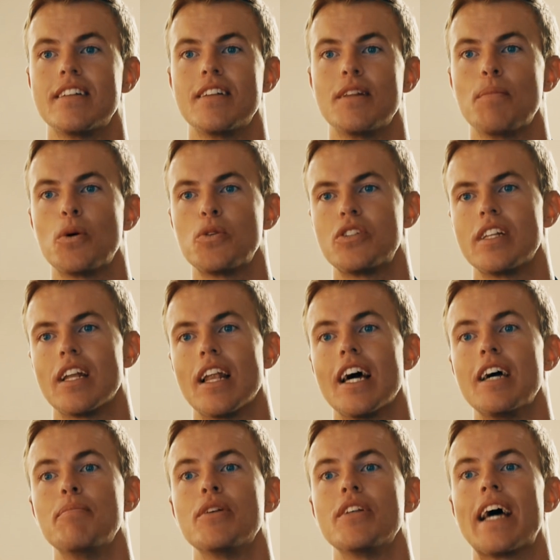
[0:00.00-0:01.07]
the most in
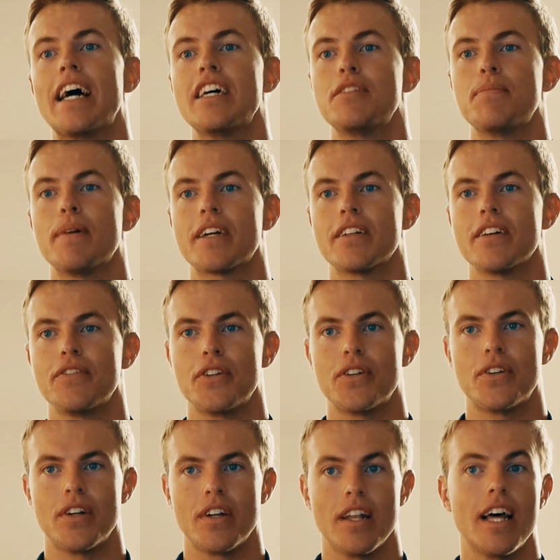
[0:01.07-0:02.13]
alignment aspect of
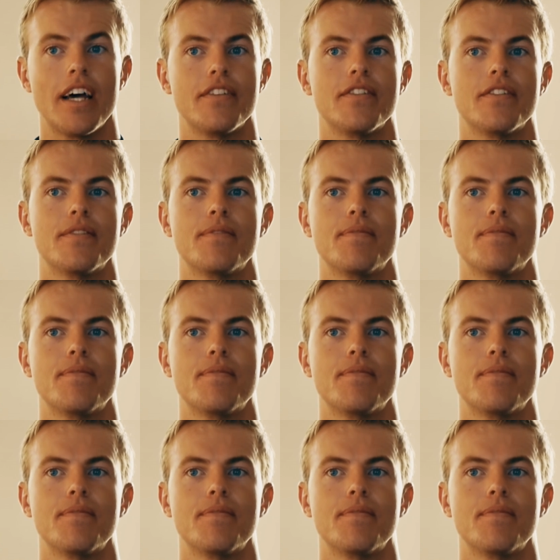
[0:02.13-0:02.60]
your life.